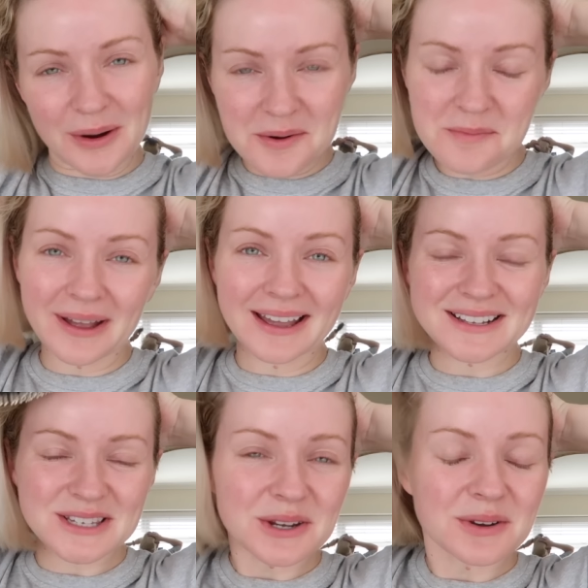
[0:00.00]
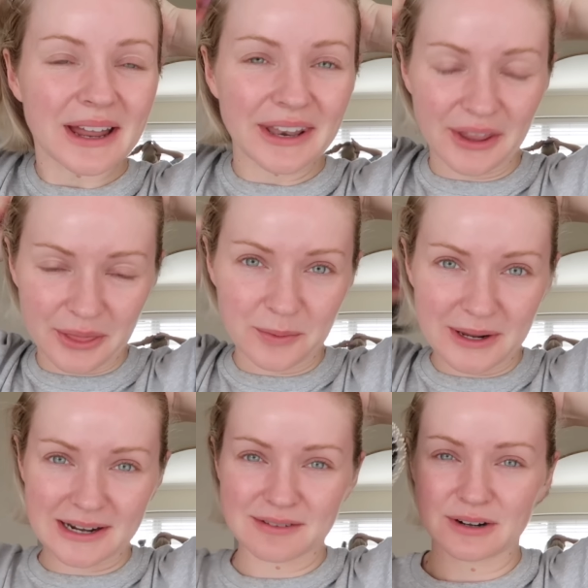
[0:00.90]
Welcome back to another
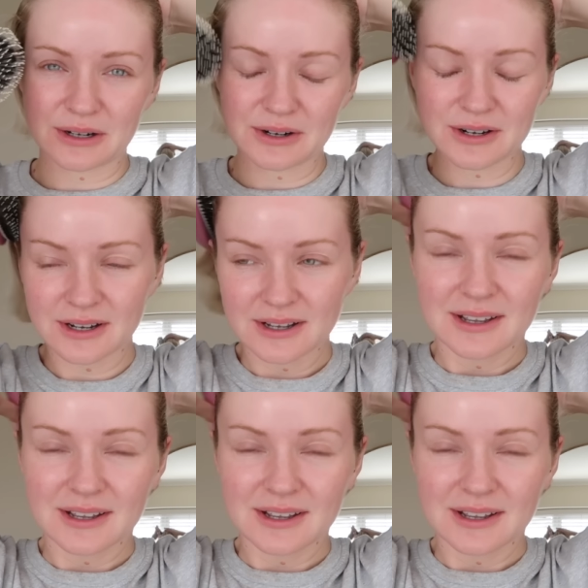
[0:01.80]
weekly vlog.